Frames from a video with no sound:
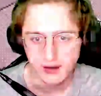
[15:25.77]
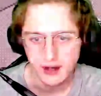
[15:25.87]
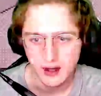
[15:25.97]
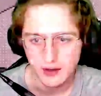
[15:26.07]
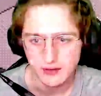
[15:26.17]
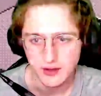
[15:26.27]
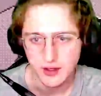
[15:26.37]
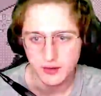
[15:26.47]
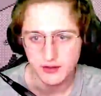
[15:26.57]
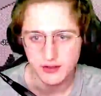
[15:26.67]
I don't even know
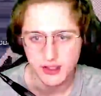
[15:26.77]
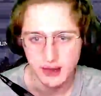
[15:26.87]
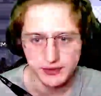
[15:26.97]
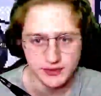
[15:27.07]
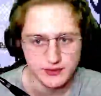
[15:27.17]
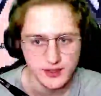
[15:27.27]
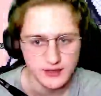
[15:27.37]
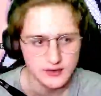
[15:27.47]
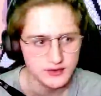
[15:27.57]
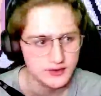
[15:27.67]
what shop this
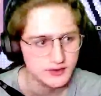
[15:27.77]
does.